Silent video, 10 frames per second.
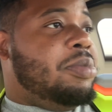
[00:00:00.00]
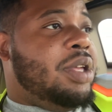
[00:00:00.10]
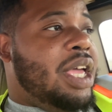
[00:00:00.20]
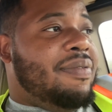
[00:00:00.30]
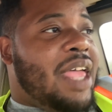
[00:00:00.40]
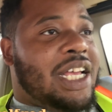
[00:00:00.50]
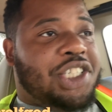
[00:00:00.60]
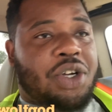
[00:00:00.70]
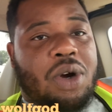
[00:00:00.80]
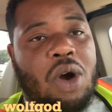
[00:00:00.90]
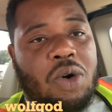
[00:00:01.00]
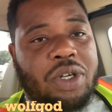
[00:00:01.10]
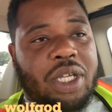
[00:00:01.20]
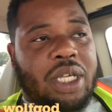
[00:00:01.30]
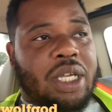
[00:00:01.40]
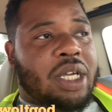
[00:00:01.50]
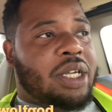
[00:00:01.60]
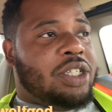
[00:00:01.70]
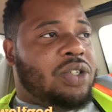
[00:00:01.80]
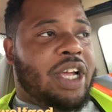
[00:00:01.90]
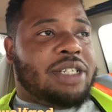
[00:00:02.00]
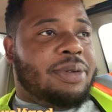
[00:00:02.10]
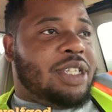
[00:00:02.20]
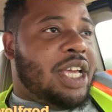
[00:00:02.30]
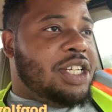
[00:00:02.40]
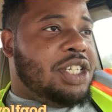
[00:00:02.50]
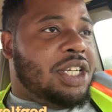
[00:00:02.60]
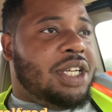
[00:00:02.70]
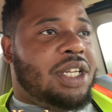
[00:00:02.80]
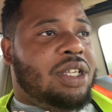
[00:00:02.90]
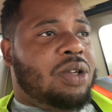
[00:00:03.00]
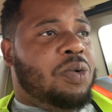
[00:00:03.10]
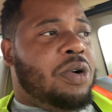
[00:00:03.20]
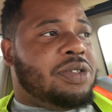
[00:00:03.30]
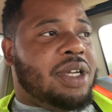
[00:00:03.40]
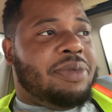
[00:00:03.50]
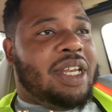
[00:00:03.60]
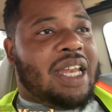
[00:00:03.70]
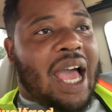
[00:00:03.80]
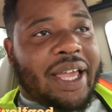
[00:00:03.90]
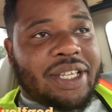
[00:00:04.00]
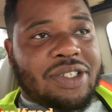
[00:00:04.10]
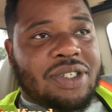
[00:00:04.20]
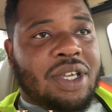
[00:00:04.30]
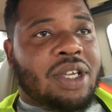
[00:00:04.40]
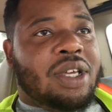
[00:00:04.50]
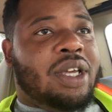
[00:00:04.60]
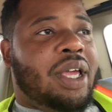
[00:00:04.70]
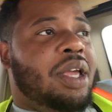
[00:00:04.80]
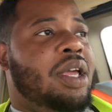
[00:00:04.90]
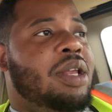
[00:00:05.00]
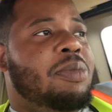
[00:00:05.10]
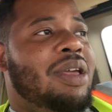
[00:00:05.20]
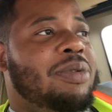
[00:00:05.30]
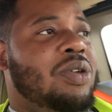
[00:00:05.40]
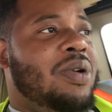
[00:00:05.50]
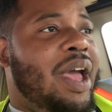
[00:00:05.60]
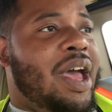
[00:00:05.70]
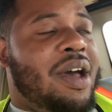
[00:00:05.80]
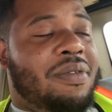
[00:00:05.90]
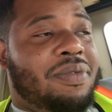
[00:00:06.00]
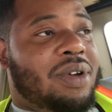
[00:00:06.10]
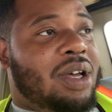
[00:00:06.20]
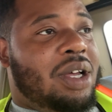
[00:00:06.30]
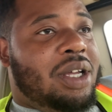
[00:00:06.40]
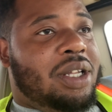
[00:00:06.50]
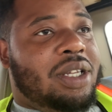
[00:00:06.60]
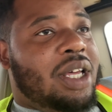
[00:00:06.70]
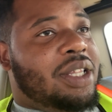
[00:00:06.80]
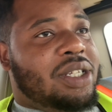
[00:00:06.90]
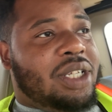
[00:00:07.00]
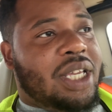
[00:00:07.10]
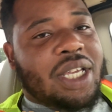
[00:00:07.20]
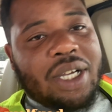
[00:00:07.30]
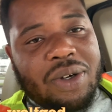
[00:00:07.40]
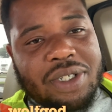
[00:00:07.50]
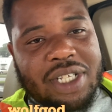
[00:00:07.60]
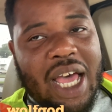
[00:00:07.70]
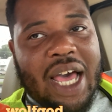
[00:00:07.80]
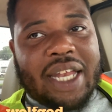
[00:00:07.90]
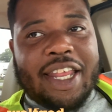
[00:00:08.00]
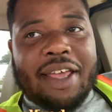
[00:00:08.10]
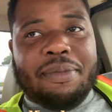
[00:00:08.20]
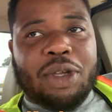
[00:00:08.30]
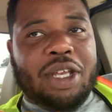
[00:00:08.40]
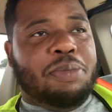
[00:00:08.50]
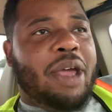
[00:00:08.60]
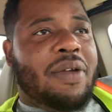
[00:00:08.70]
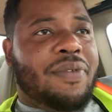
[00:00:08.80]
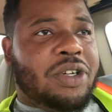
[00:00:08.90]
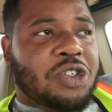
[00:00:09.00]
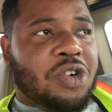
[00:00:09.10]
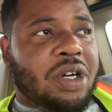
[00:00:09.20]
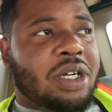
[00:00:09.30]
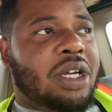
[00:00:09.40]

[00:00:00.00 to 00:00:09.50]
if that's your only transportation and you want something nice, and maybe you have another gig on the side that can pay for the truck.